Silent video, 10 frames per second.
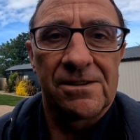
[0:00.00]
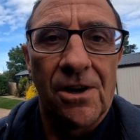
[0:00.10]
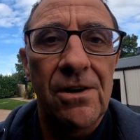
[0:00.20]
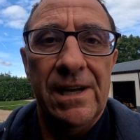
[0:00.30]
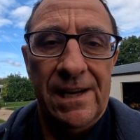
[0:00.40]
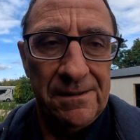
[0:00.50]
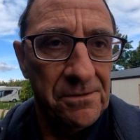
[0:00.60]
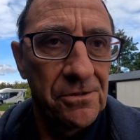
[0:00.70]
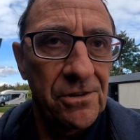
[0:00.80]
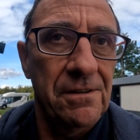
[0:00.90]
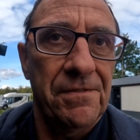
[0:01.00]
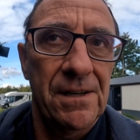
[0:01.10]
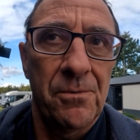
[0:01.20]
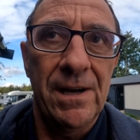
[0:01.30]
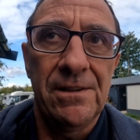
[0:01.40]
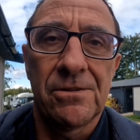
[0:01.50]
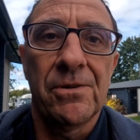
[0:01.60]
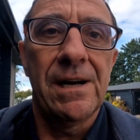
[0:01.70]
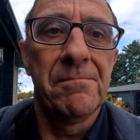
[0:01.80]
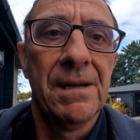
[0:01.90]
I got here. Just trying to find a way
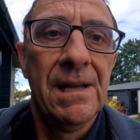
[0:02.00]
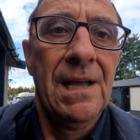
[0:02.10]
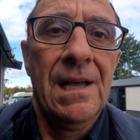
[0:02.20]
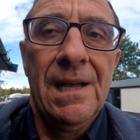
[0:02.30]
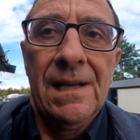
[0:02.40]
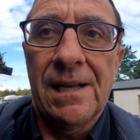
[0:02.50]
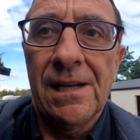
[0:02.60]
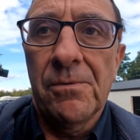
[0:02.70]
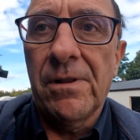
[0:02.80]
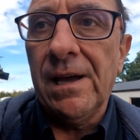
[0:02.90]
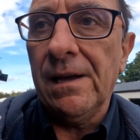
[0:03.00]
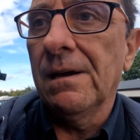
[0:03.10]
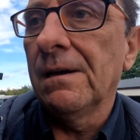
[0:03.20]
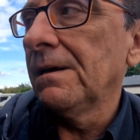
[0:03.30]
to um, deal with it.